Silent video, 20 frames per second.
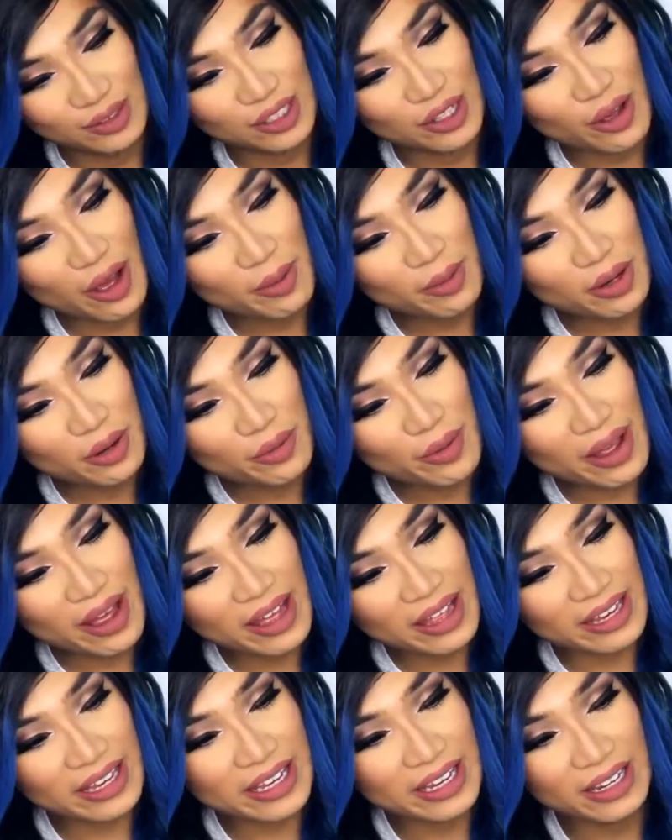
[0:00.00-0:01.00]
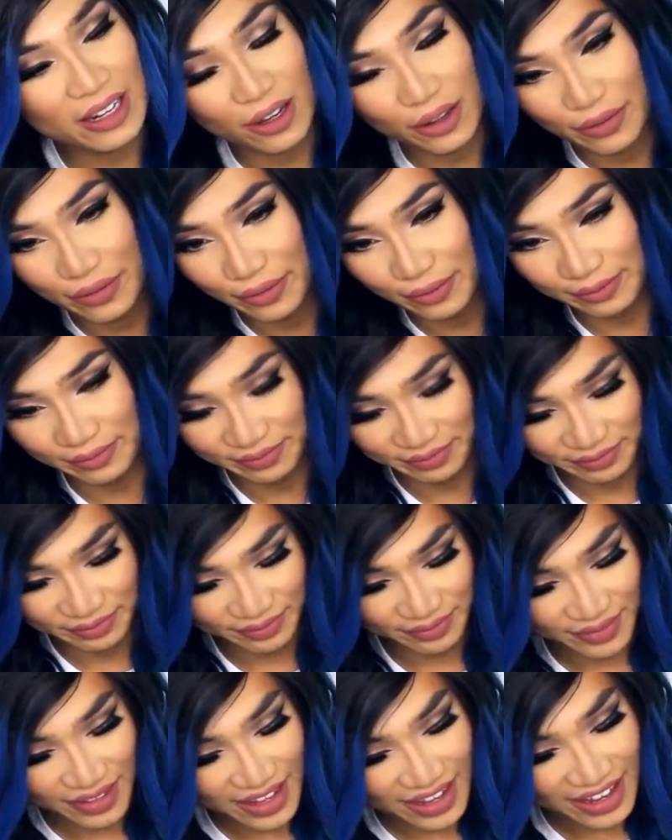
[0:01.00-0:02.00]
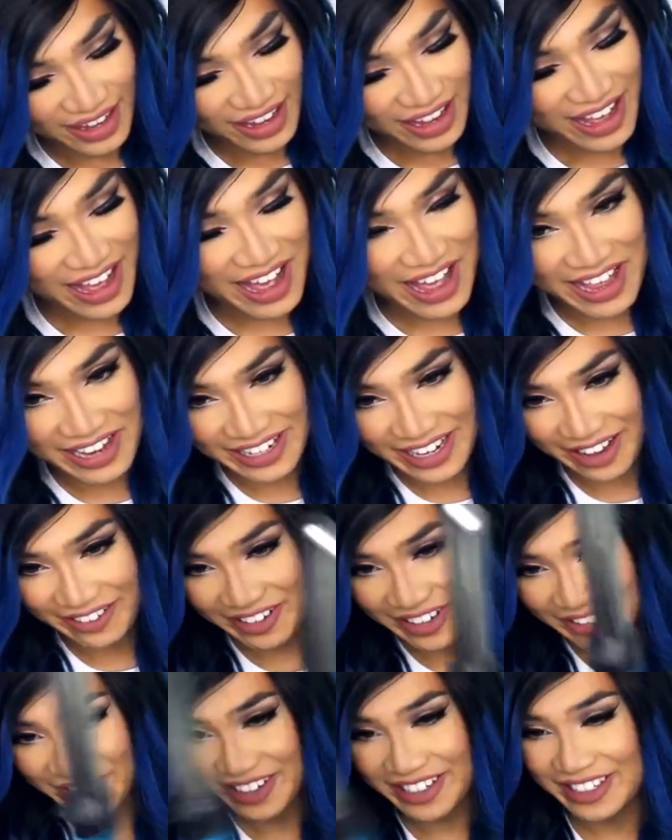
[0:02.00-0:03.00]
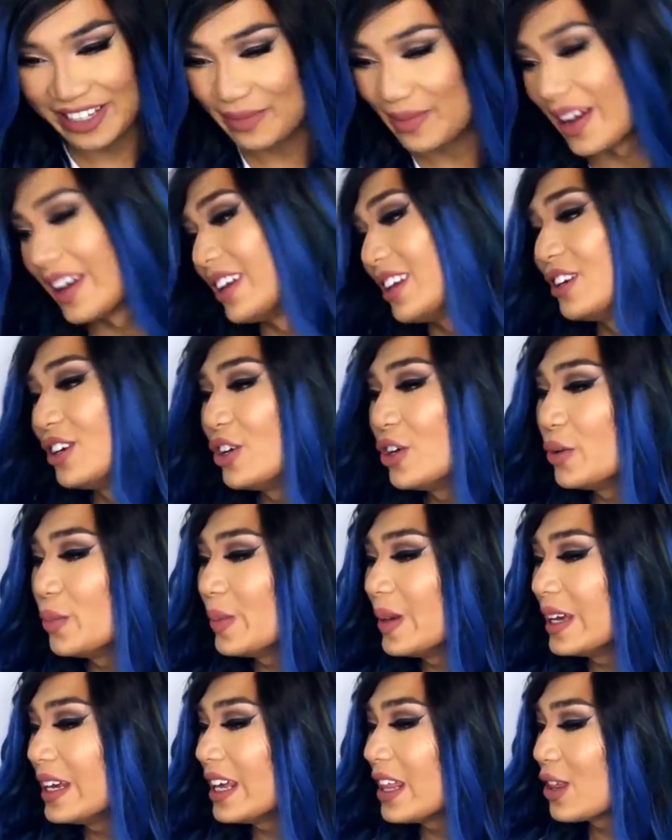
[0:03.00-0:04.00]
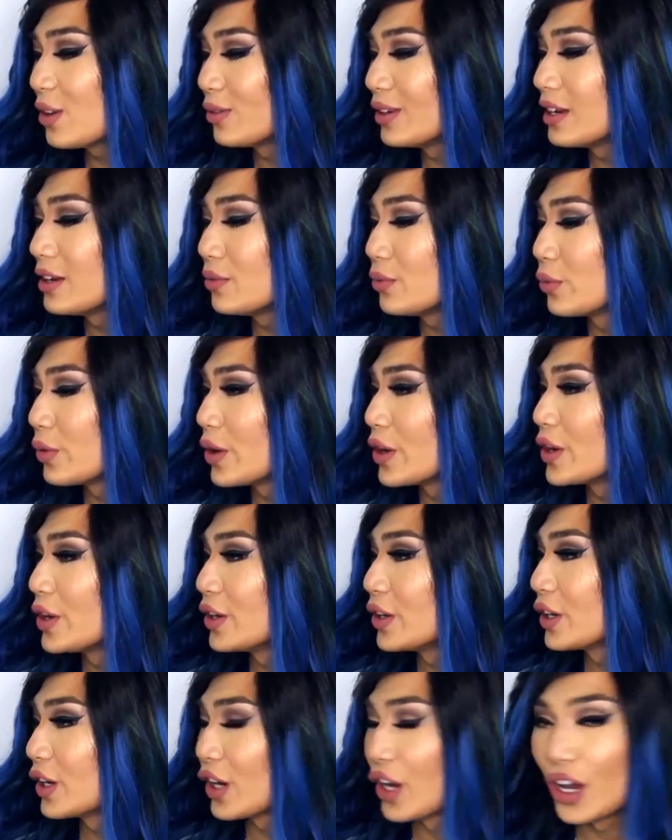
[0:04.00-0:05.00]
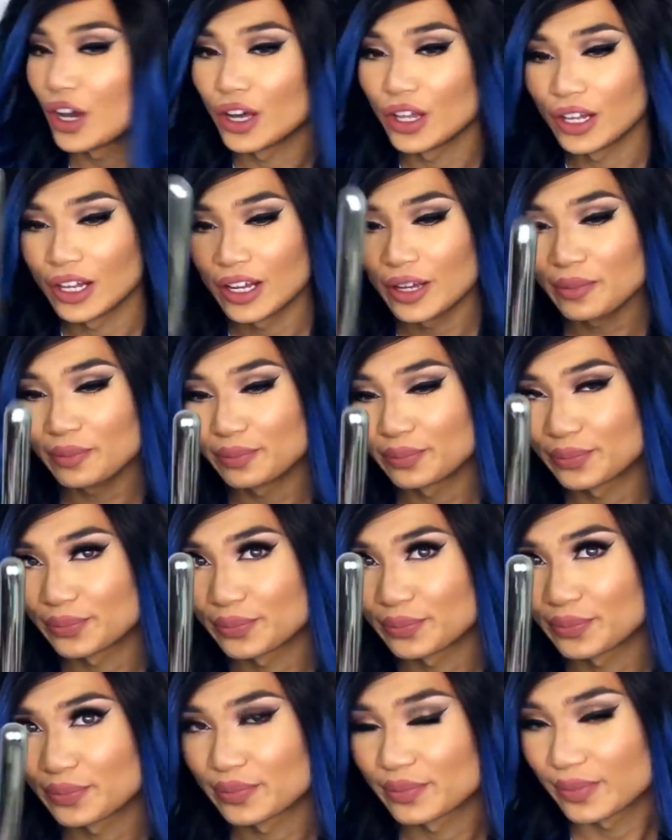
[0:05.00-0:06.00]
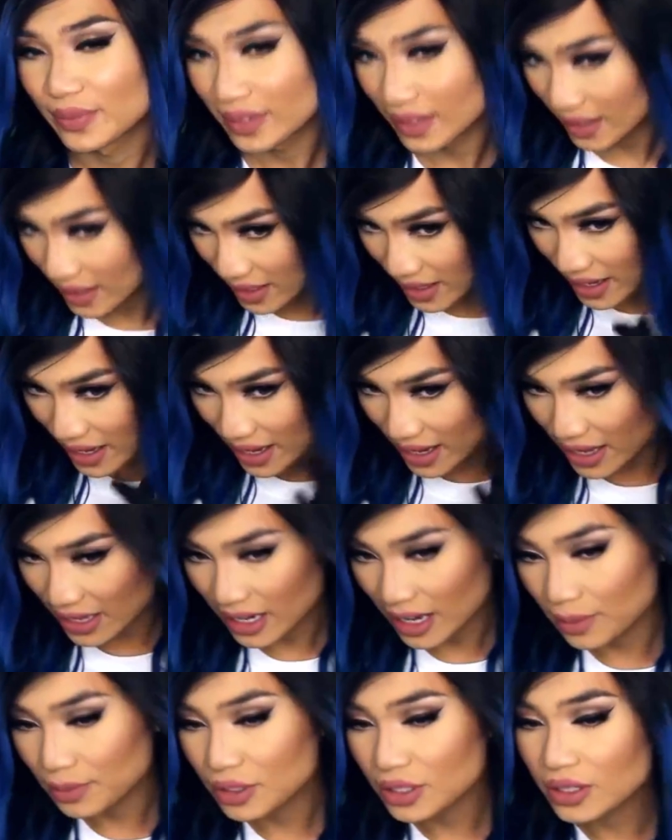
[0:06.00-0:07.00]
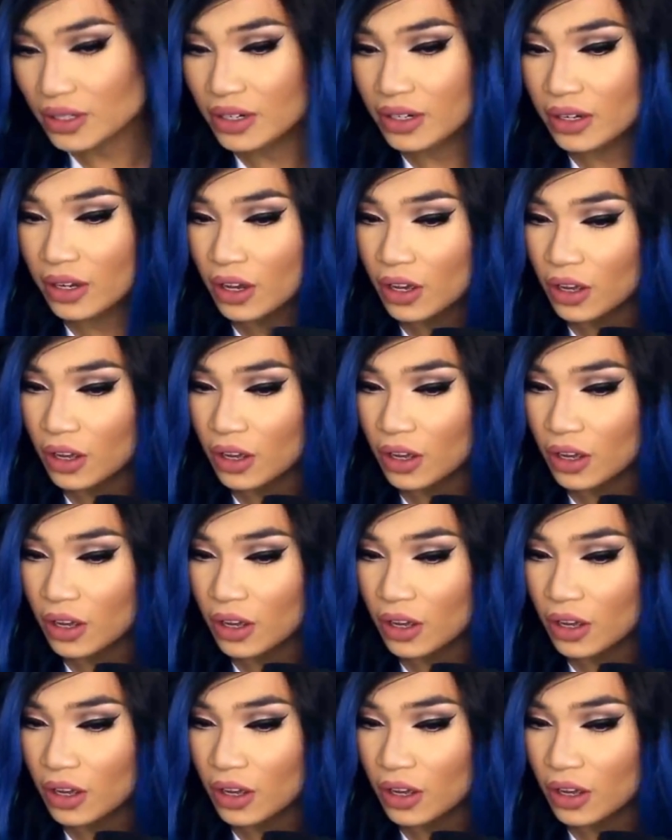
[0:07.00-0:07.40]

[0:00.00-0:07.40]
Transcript: So I'm going to wear a heat glove. And I'm going to be using my Lumi 3-in-1 curler. And I'm just going to